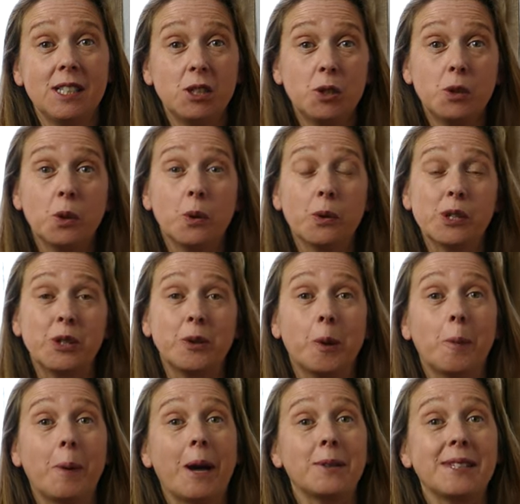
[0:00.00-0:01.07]
to talk to you
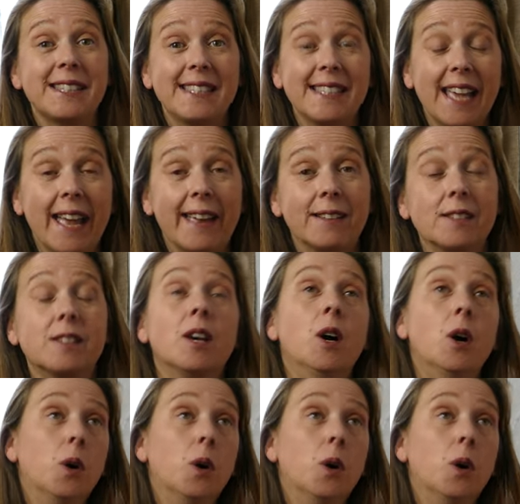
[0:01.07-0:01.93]
about scales,